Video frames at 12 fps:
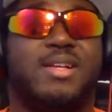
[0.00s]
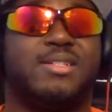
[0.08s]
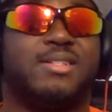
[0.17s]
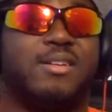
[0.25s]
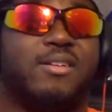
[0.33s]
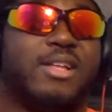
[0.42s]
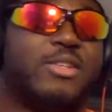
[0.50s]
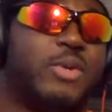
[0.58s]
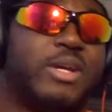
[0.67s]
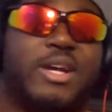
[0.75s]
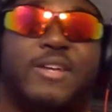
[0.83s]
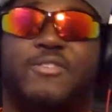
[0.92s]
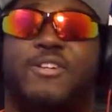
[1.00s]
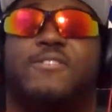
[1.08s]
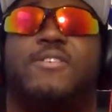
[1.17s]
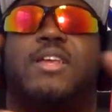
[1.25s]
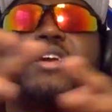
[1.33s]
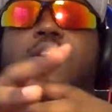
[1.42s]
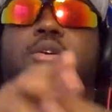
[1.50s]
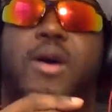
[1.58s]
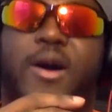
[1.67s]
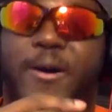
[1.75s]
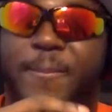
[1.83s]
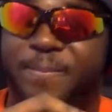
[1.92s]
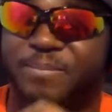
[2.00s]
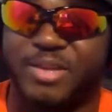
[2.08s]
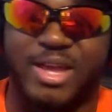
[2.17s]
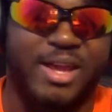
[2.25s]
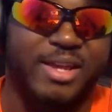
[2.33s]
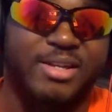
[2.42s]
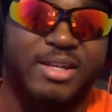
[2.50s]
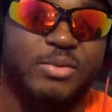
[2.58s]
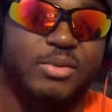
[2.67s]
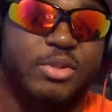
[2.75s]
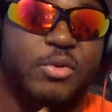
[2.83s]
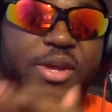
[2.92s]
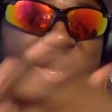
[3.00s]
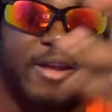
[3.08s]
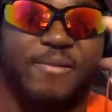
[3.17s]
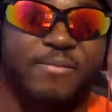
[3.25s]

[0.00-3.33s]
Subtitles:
So that's what I got for this video. Index was okay